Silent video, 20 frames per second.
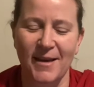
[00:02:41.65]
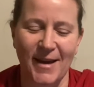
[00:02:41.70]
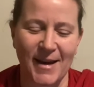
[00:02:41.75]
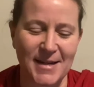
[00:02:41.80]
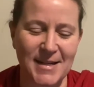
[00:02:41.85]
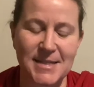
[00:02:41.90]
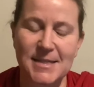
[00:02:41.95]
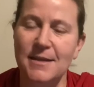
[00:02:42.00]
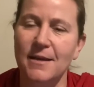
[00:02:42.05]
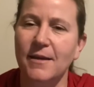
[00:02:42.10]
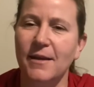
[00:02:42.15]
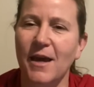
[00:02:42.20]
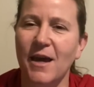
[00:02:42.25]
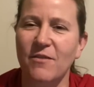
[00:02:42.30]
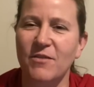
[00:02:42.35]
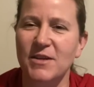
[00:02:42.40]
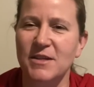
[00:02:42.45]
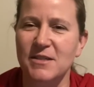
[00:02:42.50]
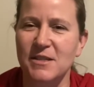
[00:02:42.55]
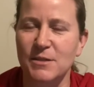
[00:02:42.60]
And it's like
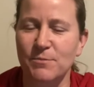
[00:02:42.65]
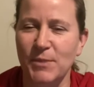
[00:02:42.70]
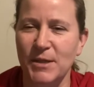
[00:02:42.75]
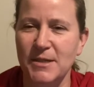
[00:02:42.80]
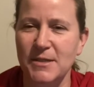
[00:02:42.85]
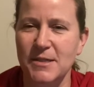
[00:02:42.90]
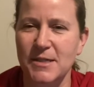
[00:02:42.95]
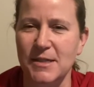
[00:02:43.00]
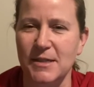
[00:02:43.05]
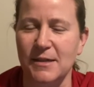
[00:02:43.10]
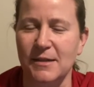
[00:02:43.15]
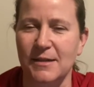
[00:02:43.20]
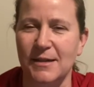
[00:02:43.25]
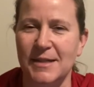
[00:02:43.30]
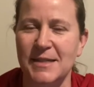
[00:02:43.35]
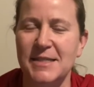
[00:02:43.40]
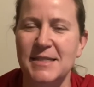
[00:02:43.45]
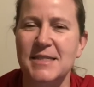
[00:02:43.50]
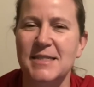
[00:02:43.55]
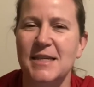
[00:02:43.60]
having a splinter,
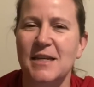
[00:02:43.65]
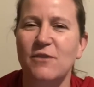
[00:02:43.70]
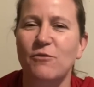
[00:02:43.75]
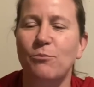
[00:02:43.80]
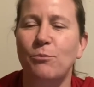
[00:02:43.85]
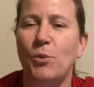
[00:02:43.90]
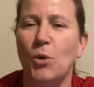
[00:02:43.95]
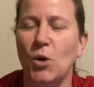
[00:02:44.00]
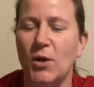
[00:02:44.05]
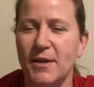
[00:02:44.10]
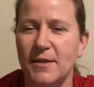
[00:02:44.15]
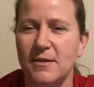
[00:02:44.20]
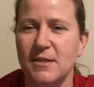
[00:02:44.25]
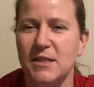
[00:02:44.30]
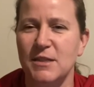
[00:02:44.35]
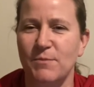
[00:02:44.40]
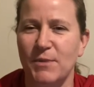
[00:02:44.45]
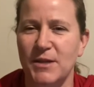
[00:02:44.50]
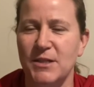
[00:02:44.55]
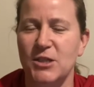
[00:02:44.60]
and instead of pulling the
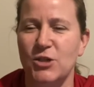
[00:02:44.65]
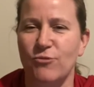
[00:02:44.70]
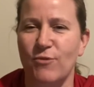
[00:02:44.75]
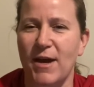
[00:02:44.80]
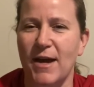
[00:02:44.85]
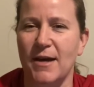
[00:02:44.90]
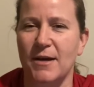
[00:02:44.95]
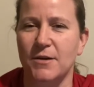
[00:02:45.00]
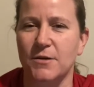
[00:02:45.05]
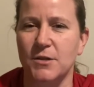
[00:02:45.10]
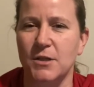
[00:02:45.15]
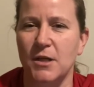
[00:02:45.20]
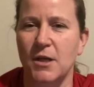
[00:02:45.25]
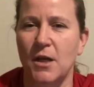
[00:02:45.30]
splinter out,